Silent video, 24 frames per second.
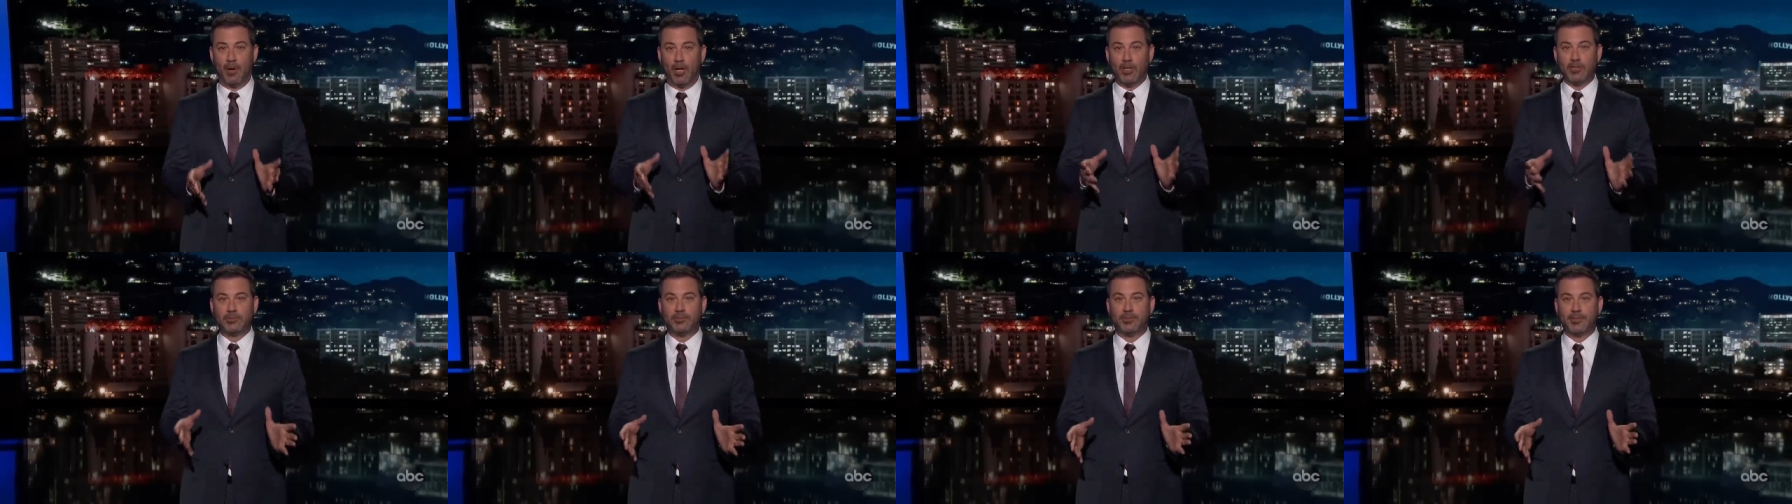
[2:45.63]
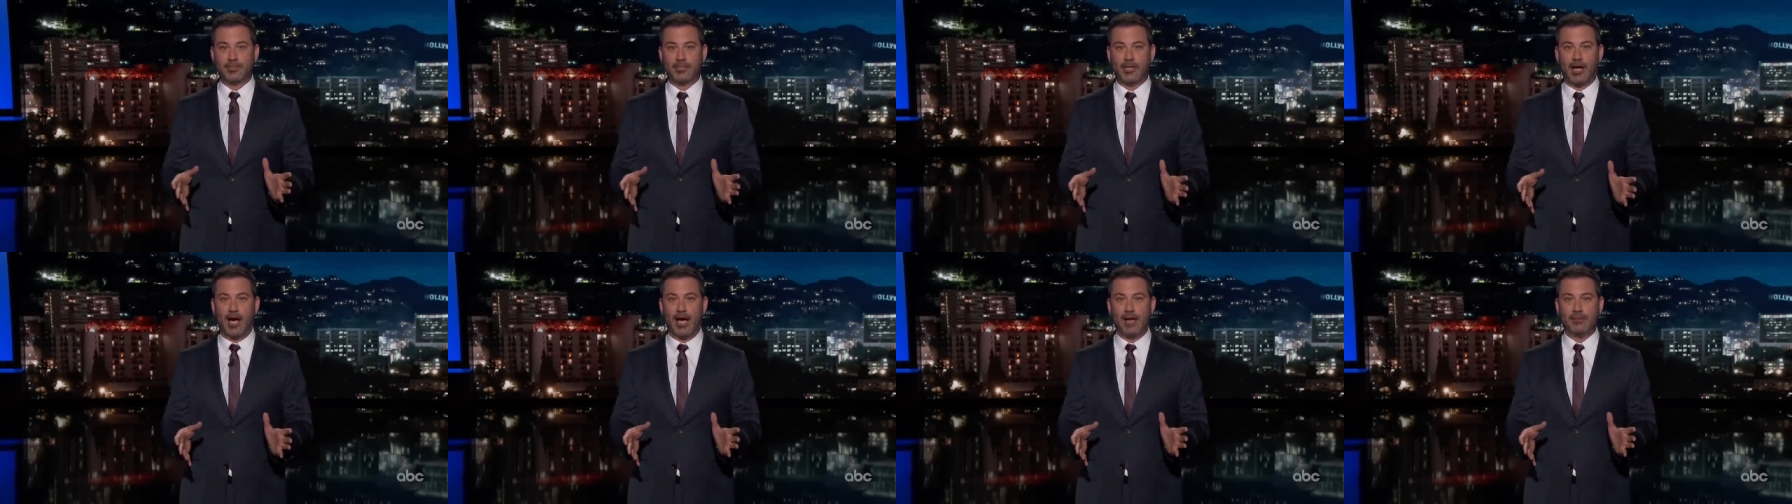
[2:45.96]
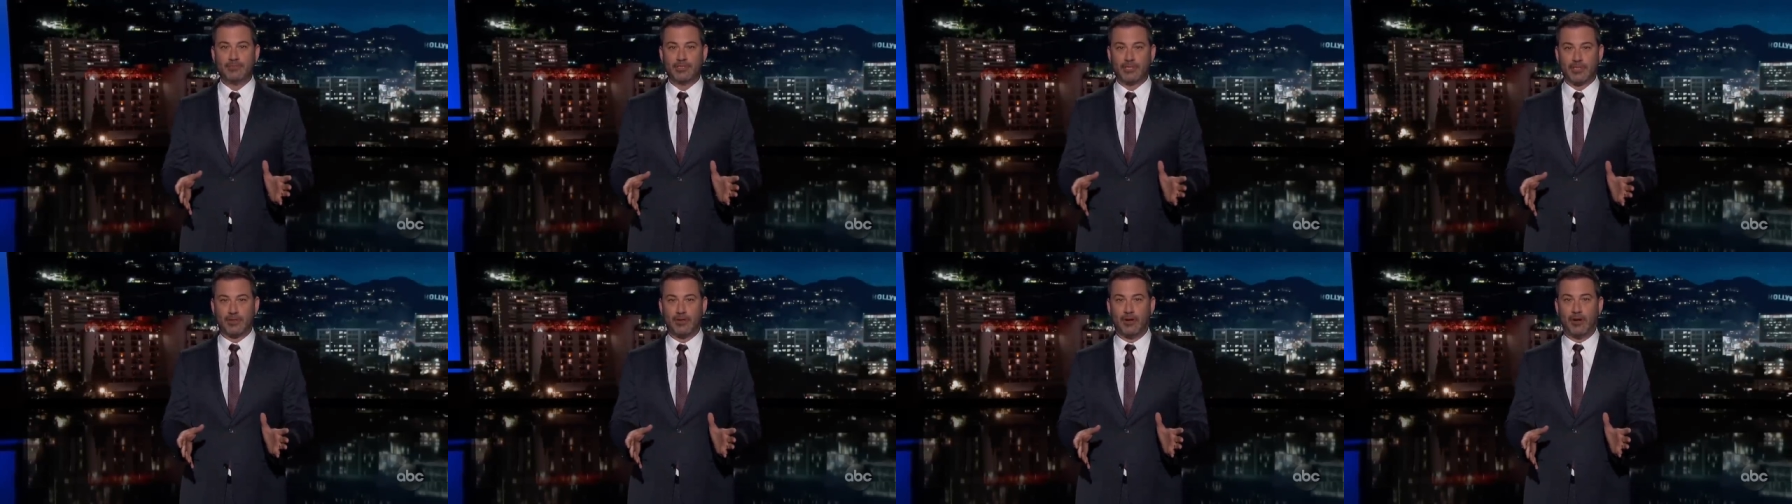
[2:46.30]
multiple
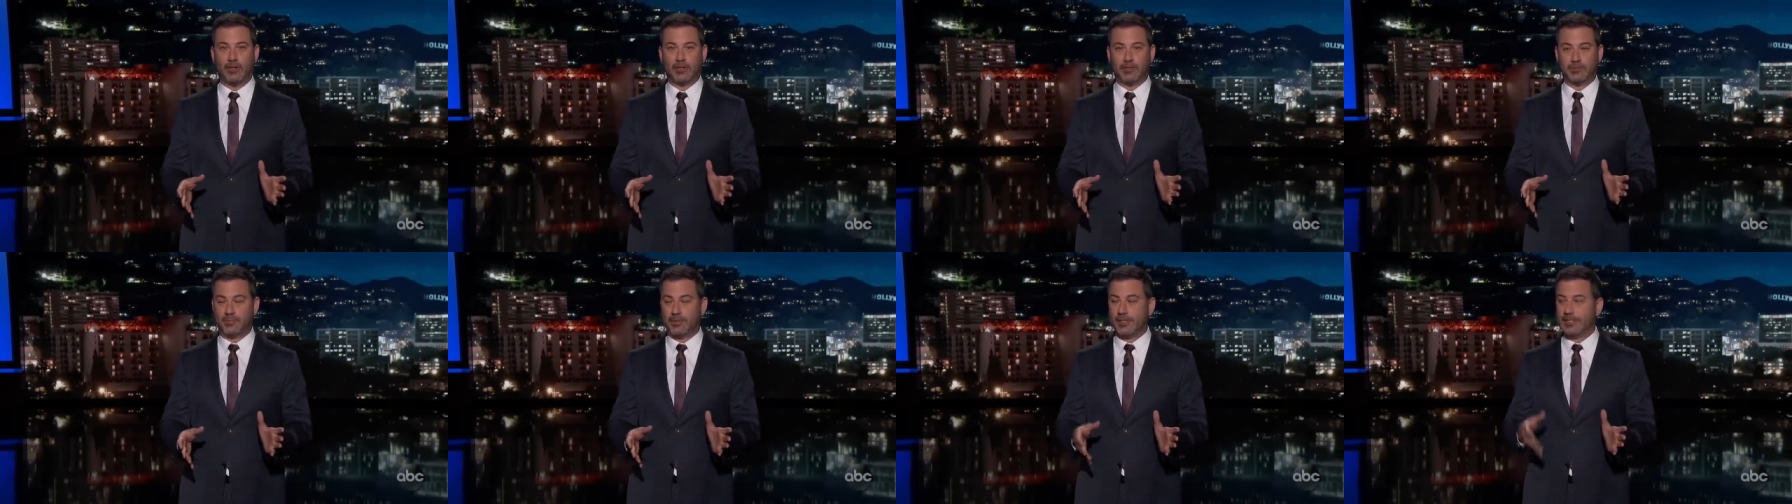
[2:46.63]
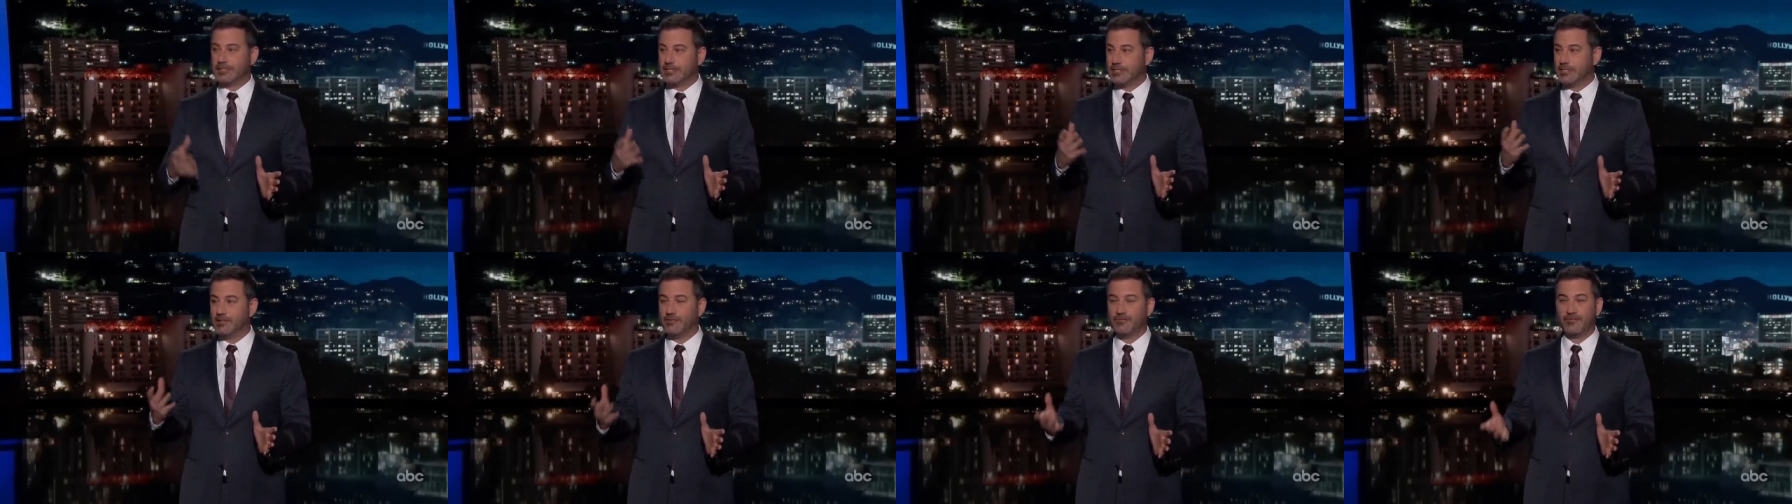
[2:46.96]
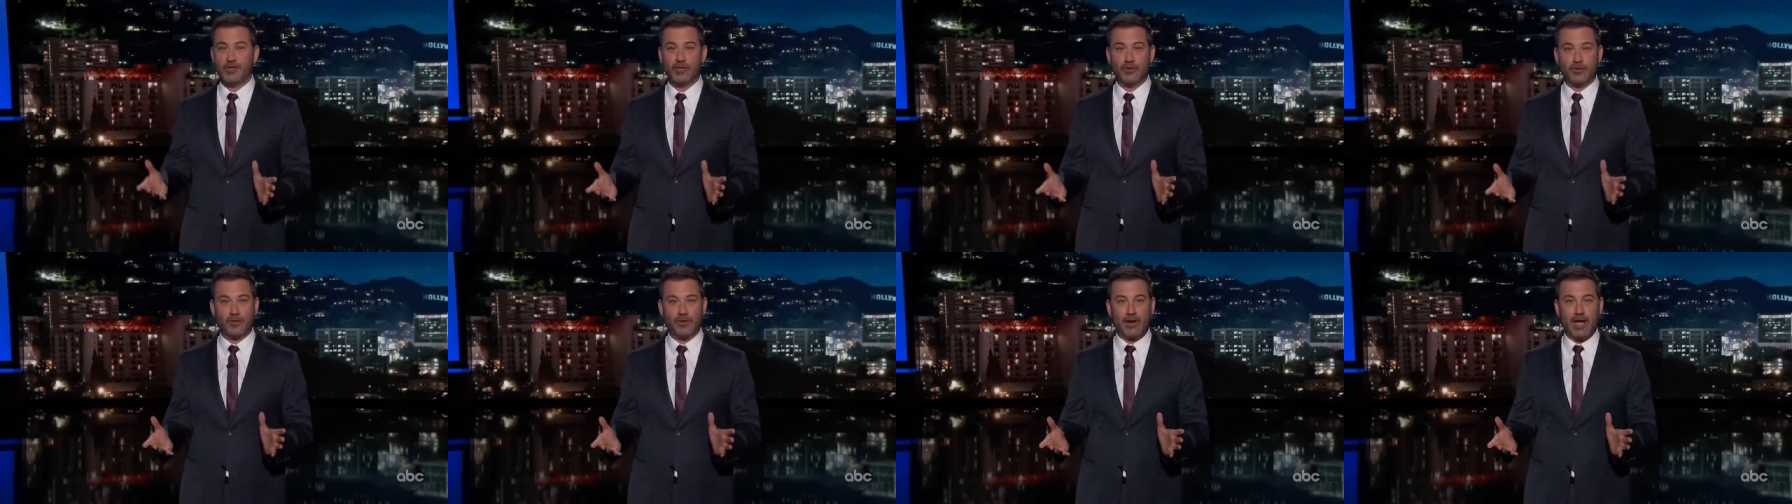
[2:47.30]
times to call the president of
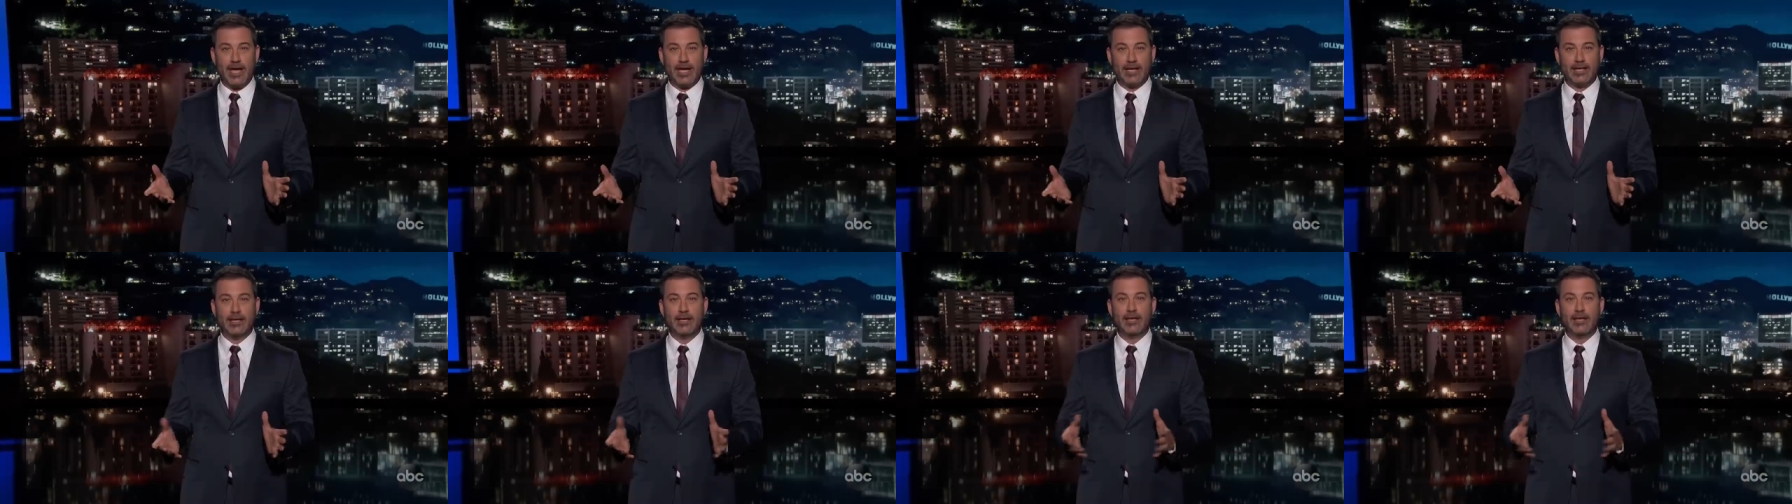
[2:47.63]
Ukraine,